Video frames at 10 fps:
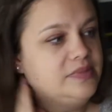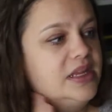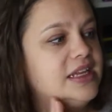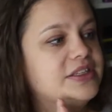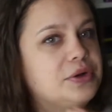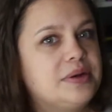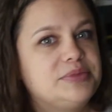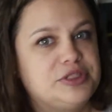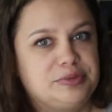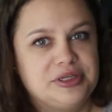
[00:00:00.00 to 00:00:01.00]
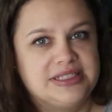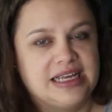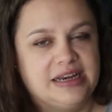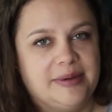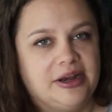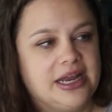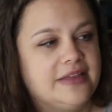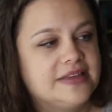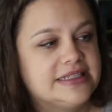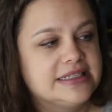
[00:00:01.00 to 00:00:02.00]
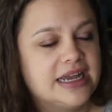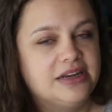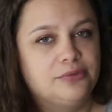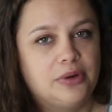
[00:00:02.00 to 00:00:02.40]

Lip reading: And so I'm super excited about it, and this is kind of